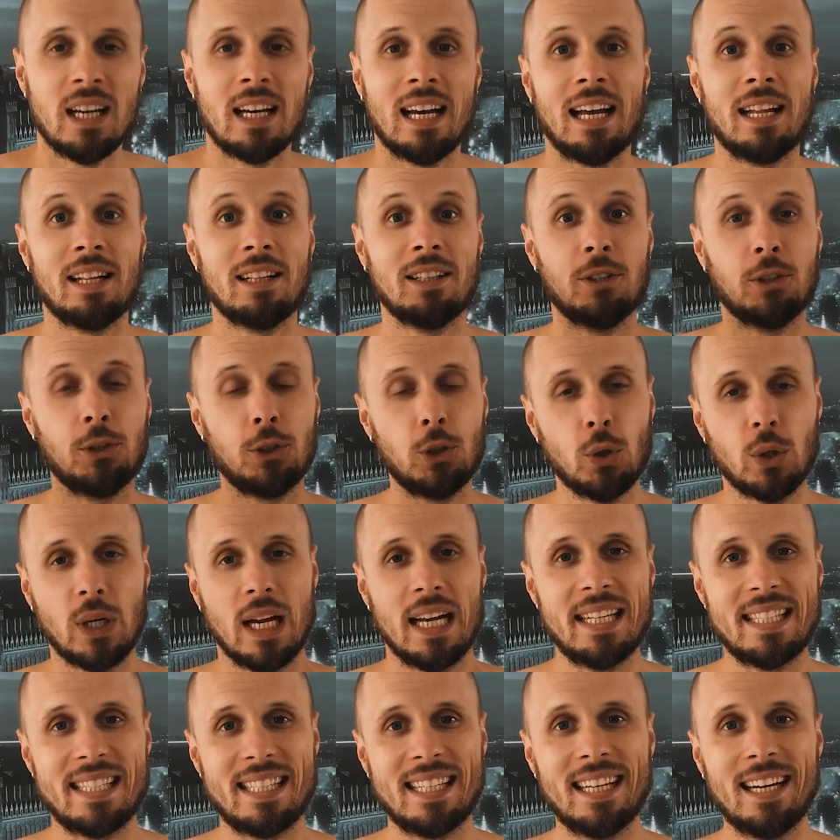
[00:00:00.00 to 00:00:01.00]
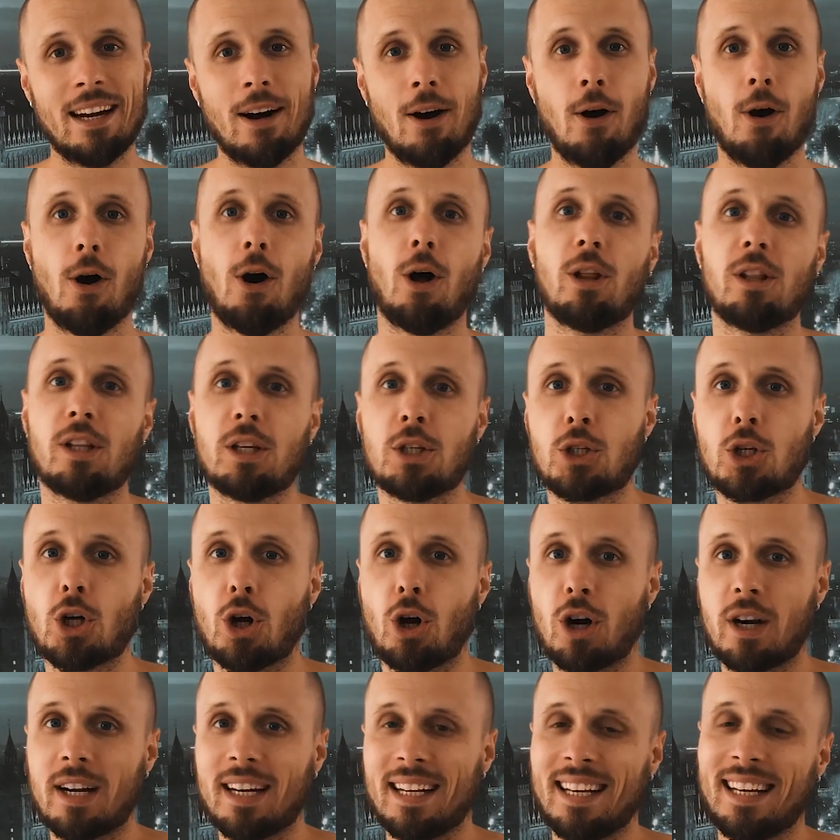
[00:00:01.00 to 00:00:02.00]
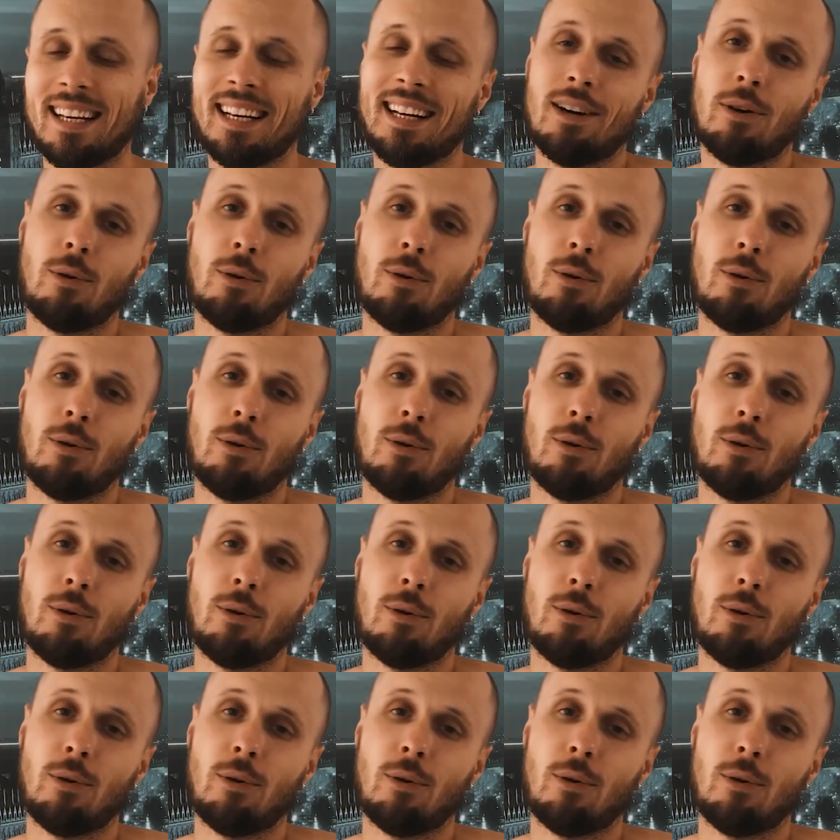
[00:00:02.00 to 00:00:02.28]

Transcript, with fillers: and you can see all the journey